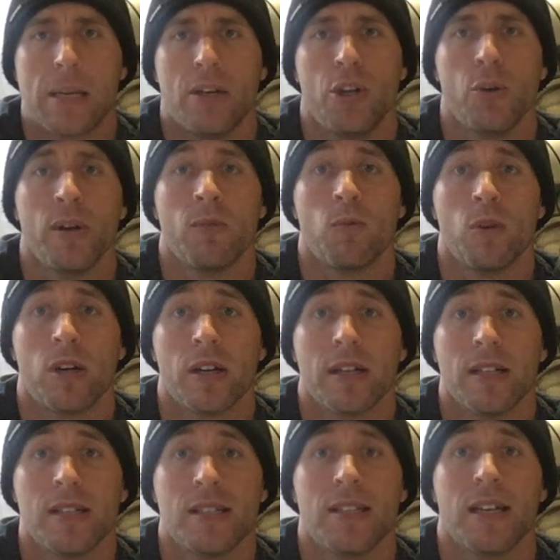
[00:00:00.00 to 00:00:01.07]
doing work
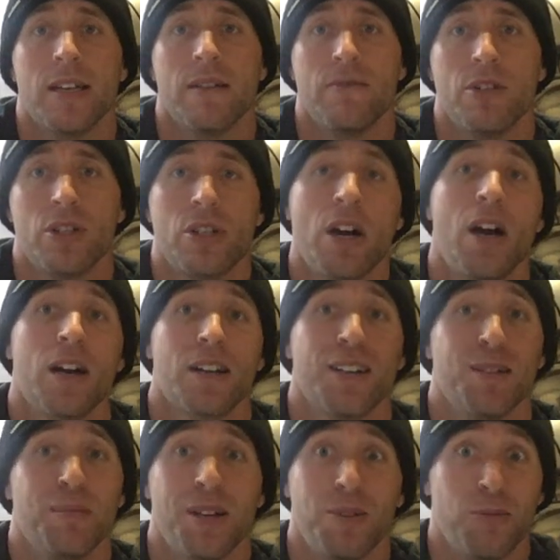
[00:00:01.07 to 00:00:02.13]
instead of just
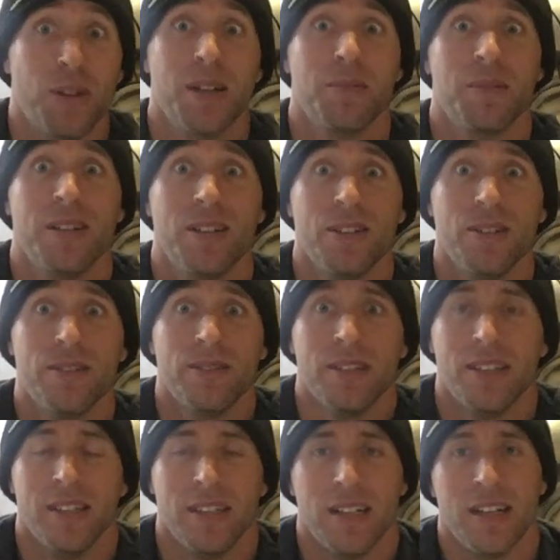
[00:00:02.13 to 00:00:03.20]
talking about what I'm gonna do.
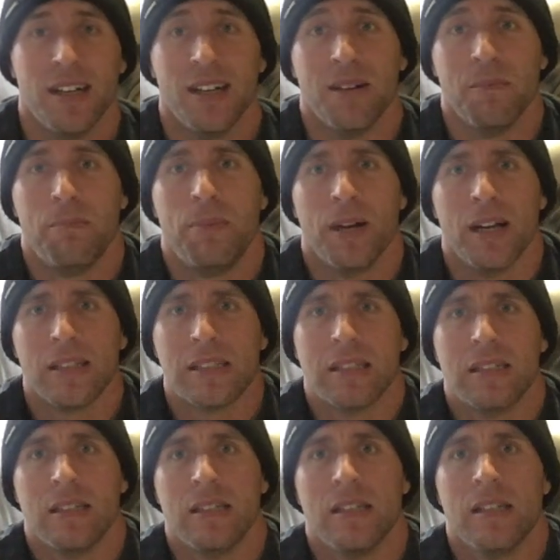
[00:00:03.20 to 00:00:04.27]
But
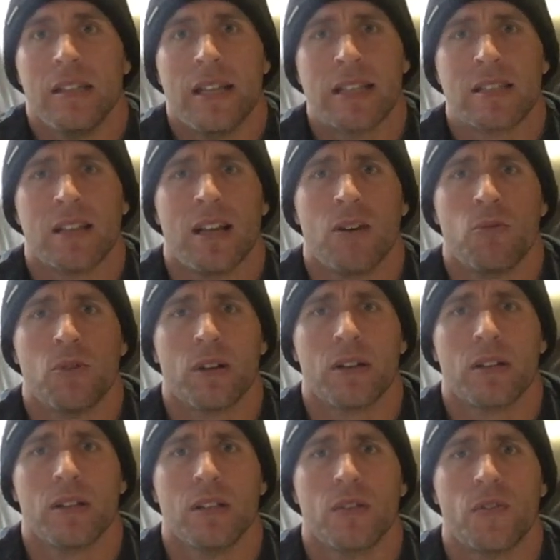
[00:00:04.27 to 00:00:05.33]
that's a lot of
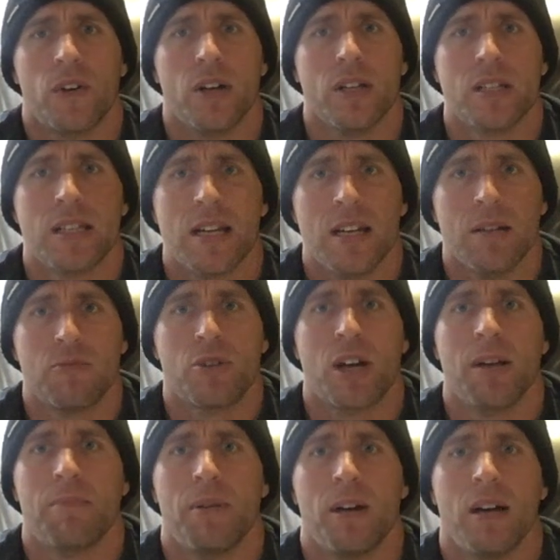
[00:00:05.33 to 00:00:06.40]
work as far as setting up
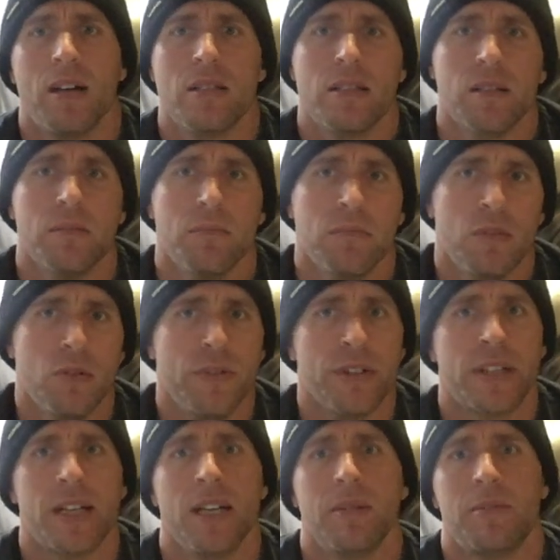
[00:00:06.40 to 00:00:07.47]
tripods and moving your
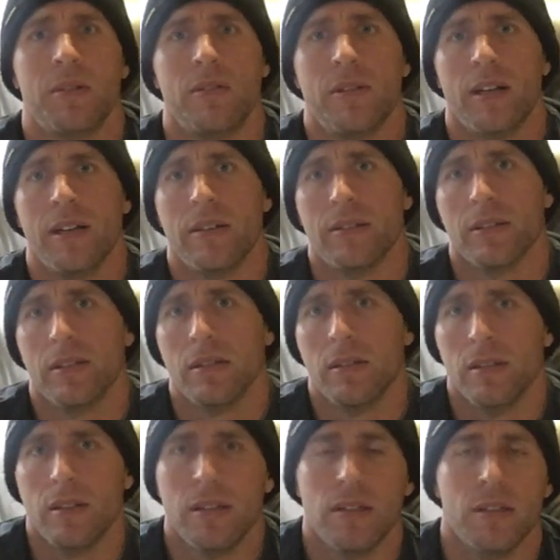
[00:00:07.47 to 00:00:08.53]
camera around, and
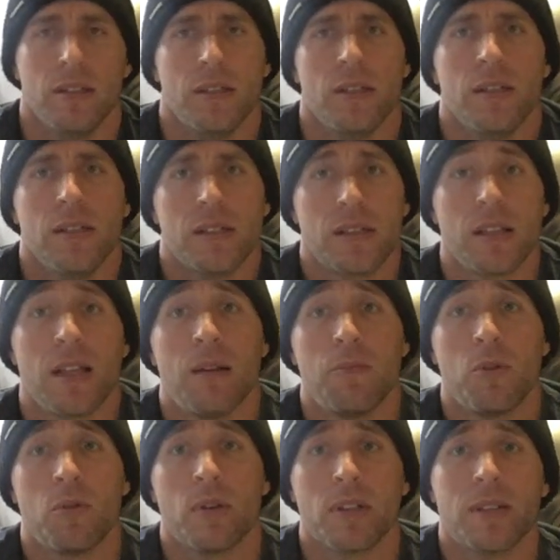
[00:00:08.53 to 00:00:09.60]
it's a lot
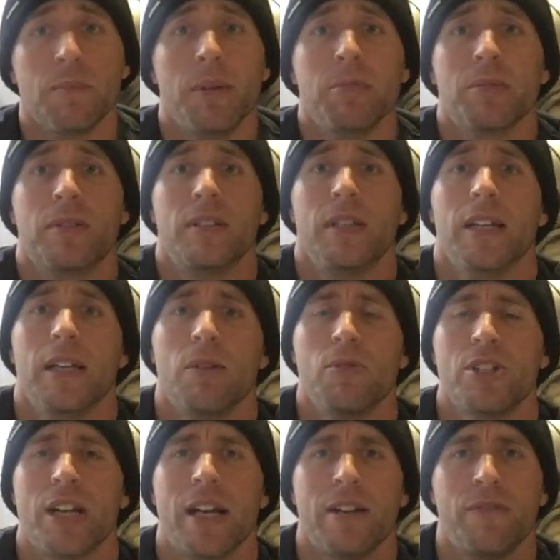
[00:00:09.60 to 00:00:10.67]
more work than people think. I
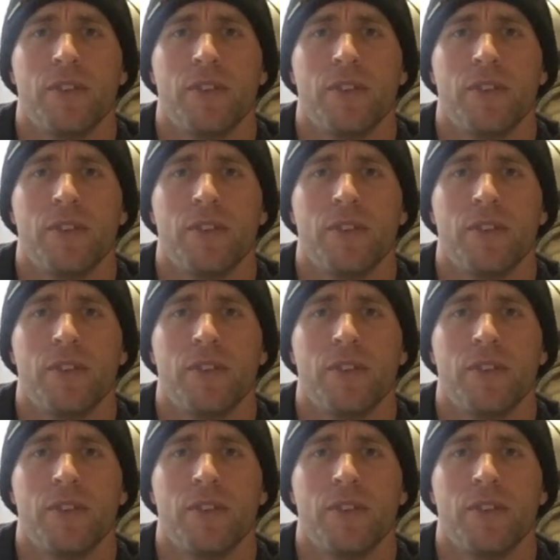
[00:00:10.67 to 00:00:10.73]
wish I had a